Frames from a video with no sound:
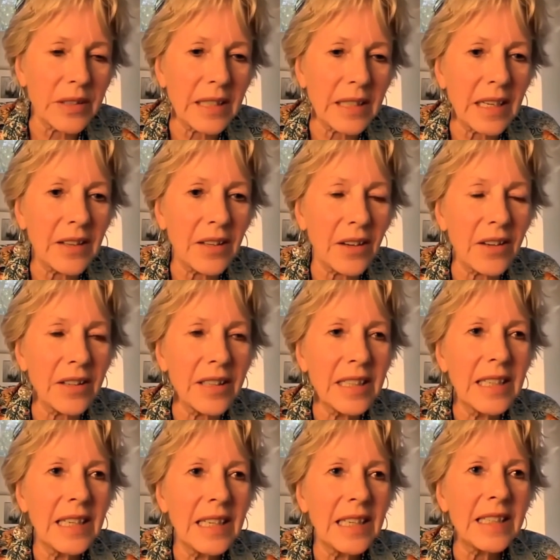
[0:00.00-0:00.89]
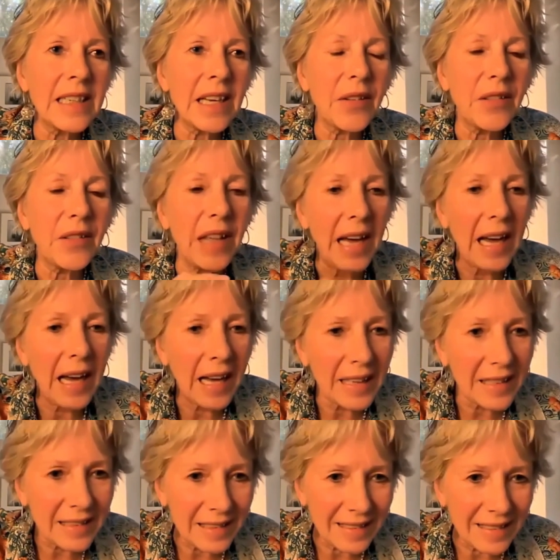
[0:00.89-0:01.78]
And I thought, now
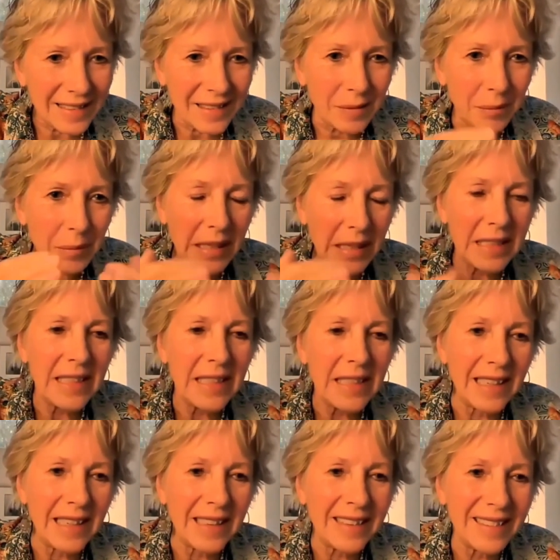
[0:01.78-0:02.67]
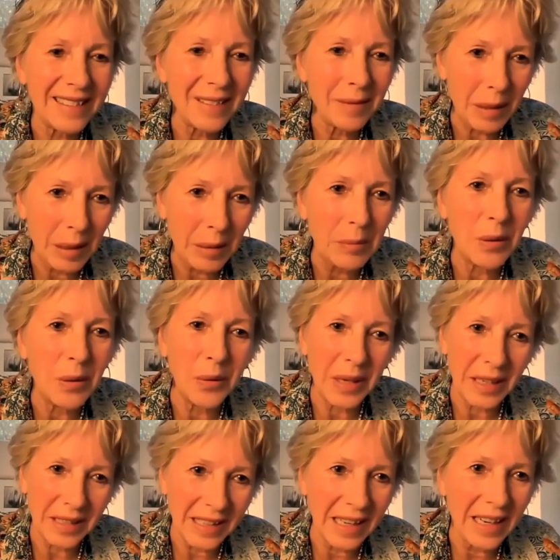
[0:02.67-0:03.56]
that is meeting people
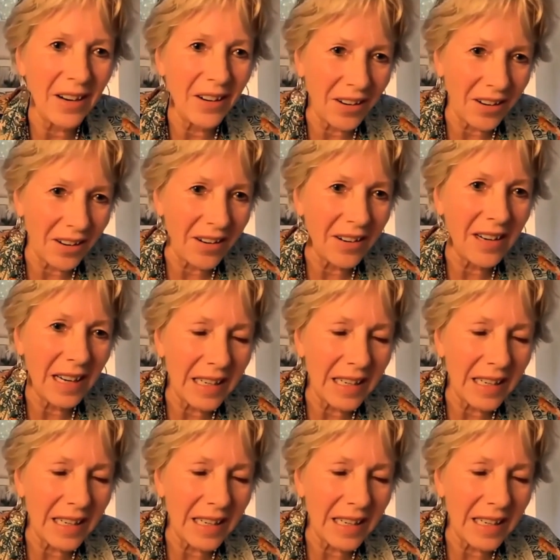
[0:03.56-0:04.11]
where they are.